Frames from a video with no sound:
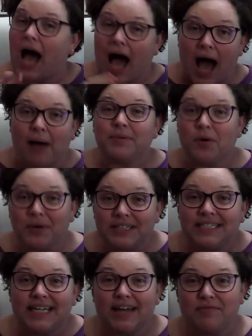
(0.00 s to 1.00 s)
I'm
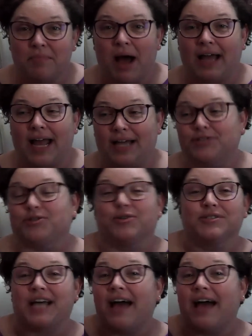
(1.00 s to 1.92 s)
going to give my answers,